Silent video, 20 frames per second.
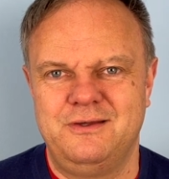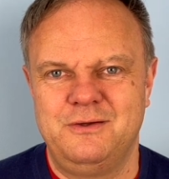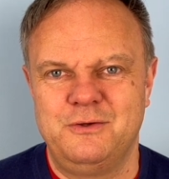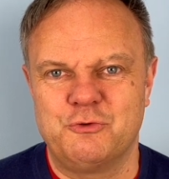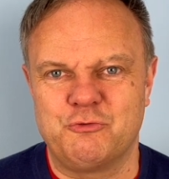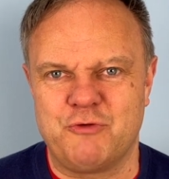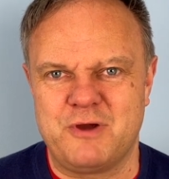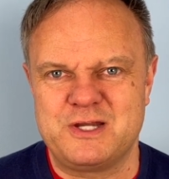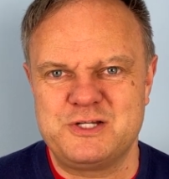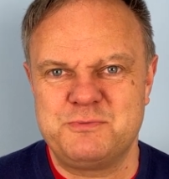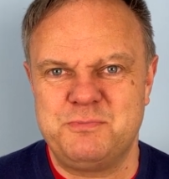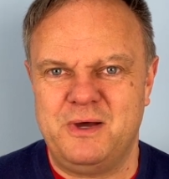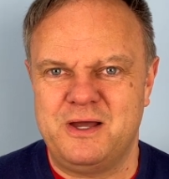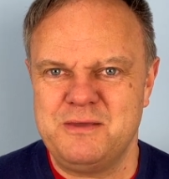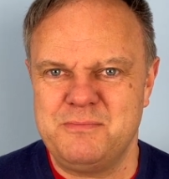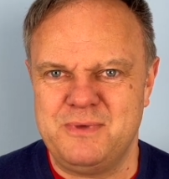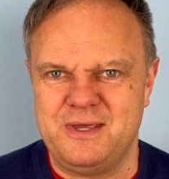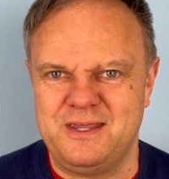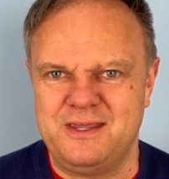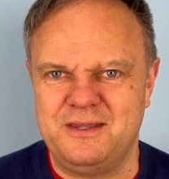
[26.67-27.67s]
read by
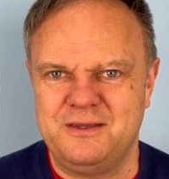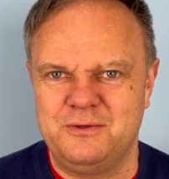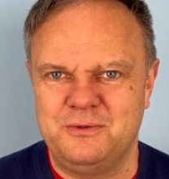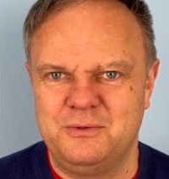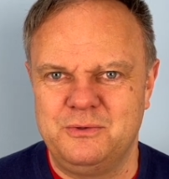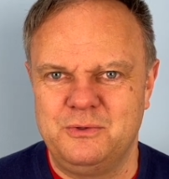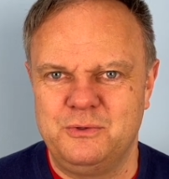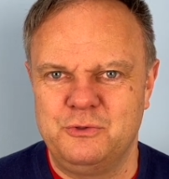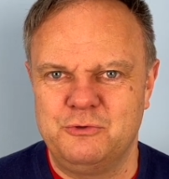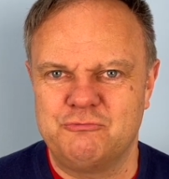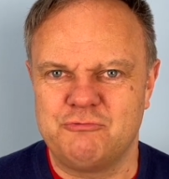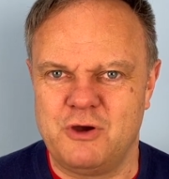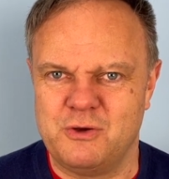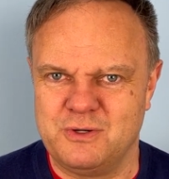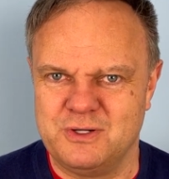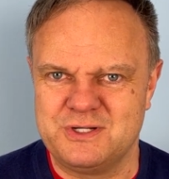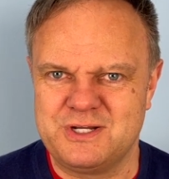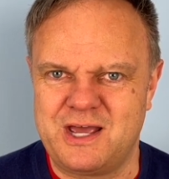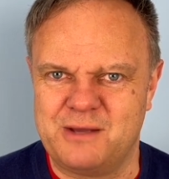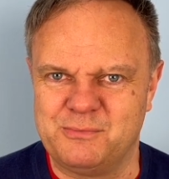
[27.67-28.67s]
me,
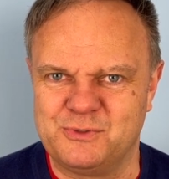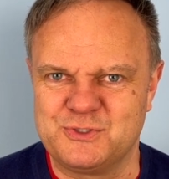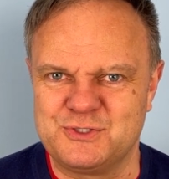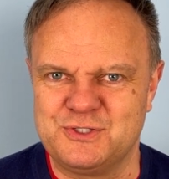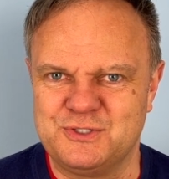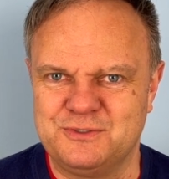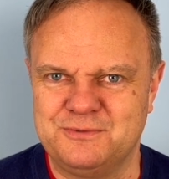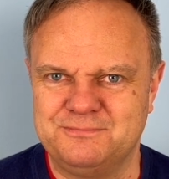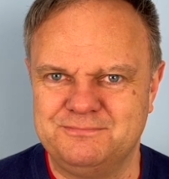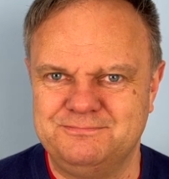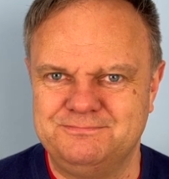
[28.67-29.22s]
Roland Hamilton.